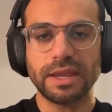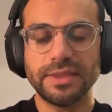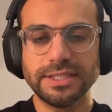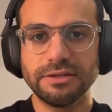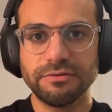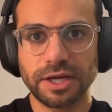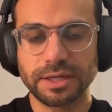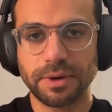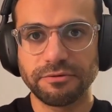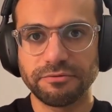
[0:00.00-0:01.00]
and then
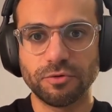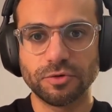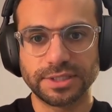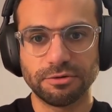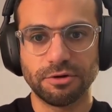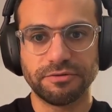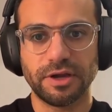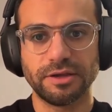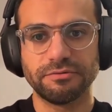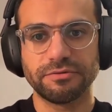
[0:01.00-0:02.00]
divided by
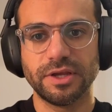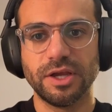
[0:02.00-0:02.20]
405,